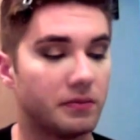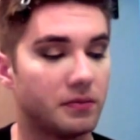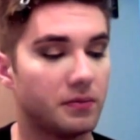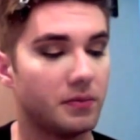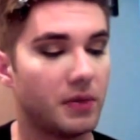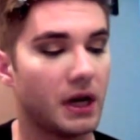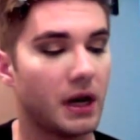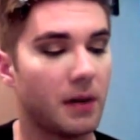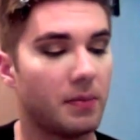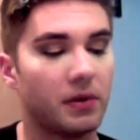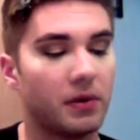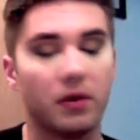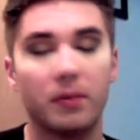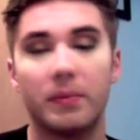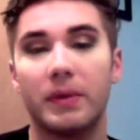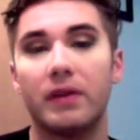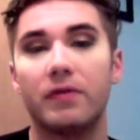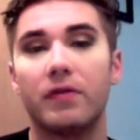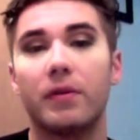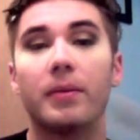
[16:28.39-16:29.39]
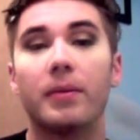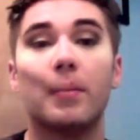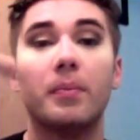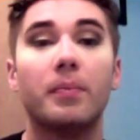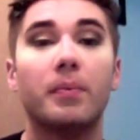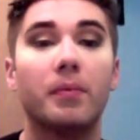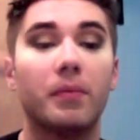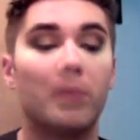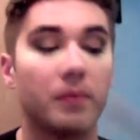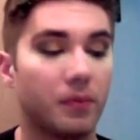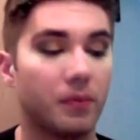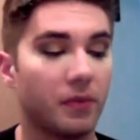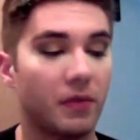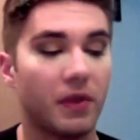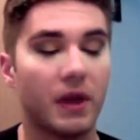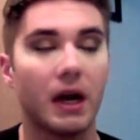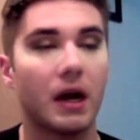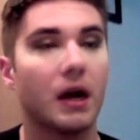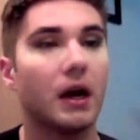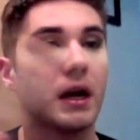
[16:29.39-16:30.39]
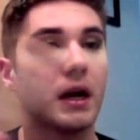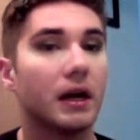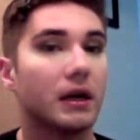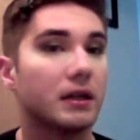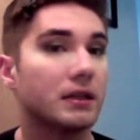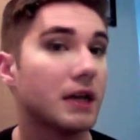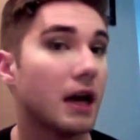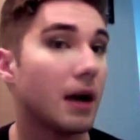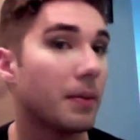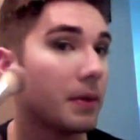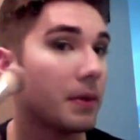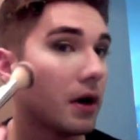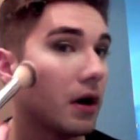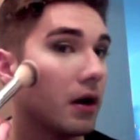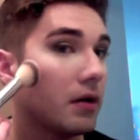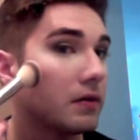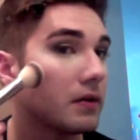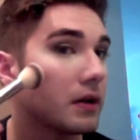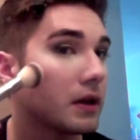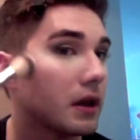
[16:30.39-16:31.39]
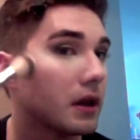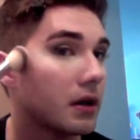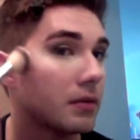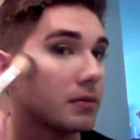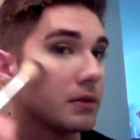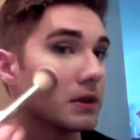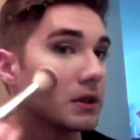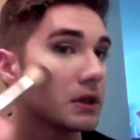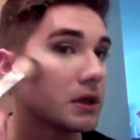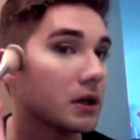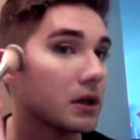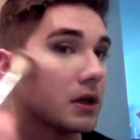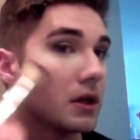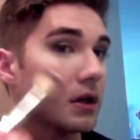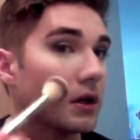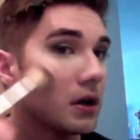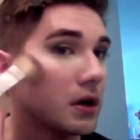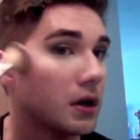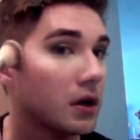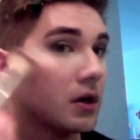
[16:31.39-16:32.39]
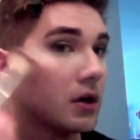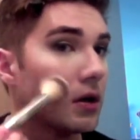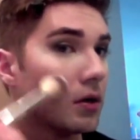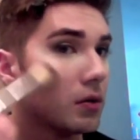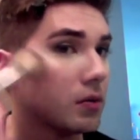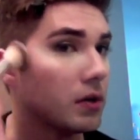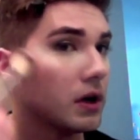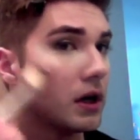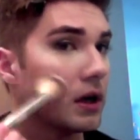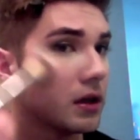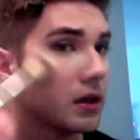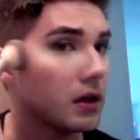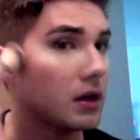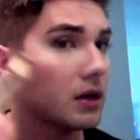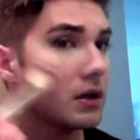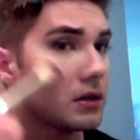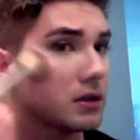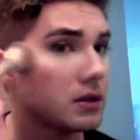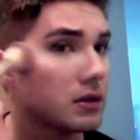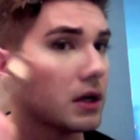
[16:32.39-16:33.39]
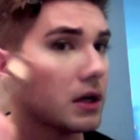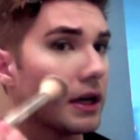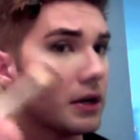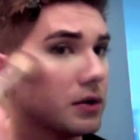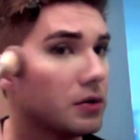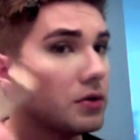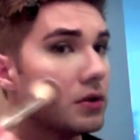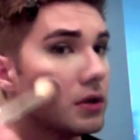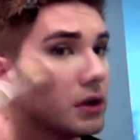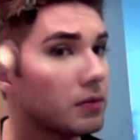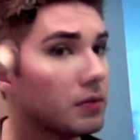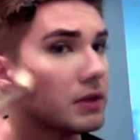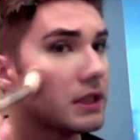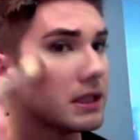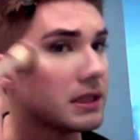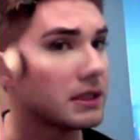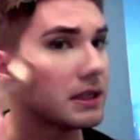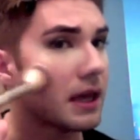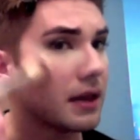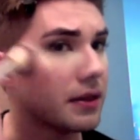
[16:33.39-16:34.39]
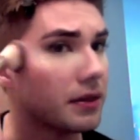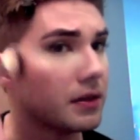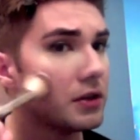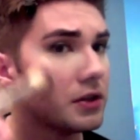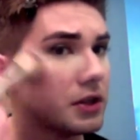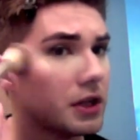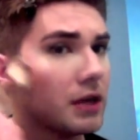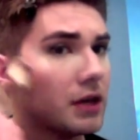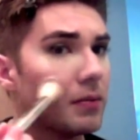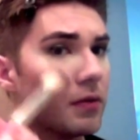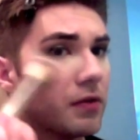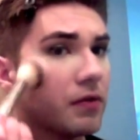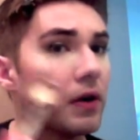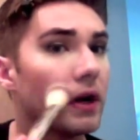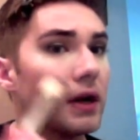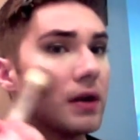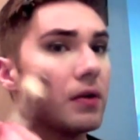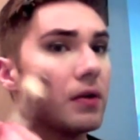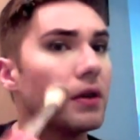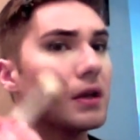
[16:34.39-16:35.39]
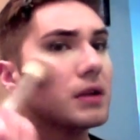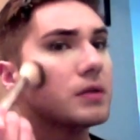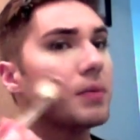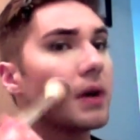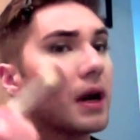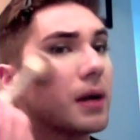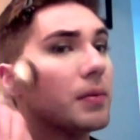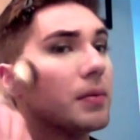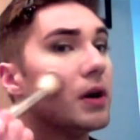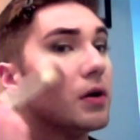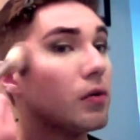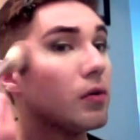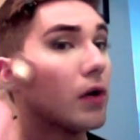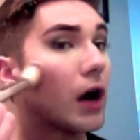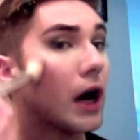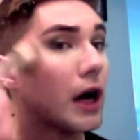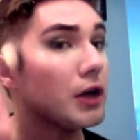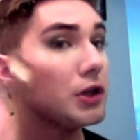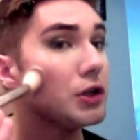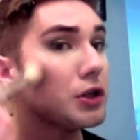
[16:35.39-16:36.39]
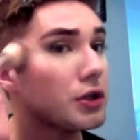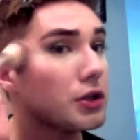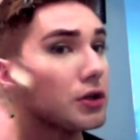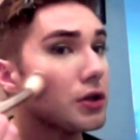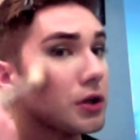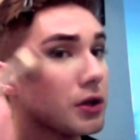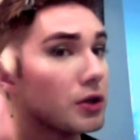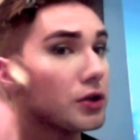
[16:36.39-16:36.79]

Pick up a little bit from there and tap it off, and then I'm just going to work this. I usually would set the cheek before I do this, but I'm in a rush.